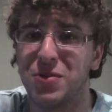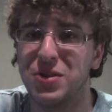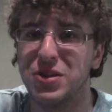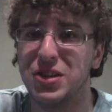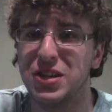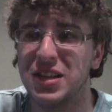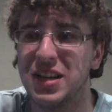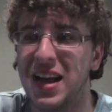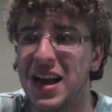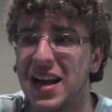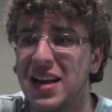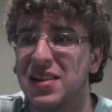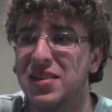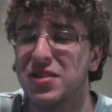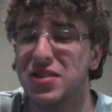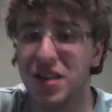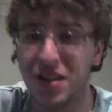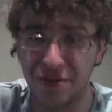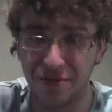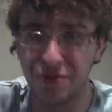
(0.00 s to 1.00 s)
which
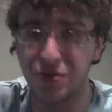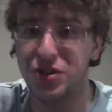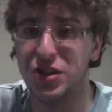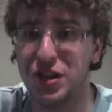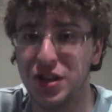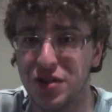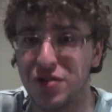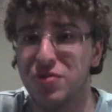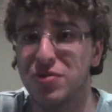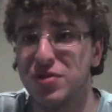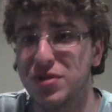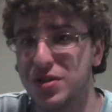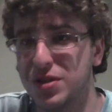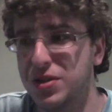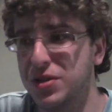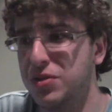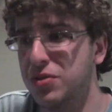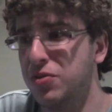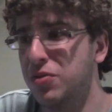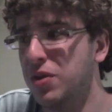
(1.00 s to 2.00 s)
he used
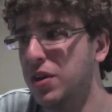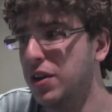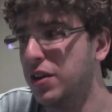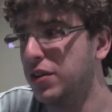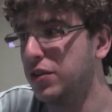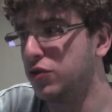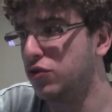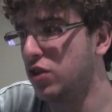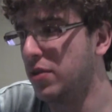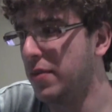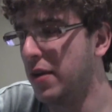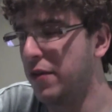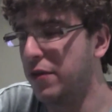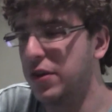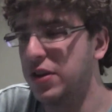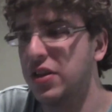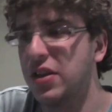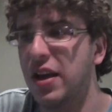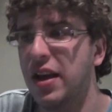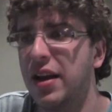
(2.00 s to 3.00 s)
to trim
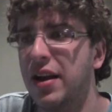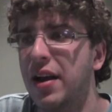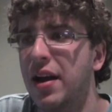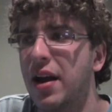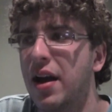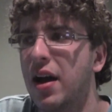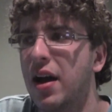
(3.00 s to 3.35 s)
everything,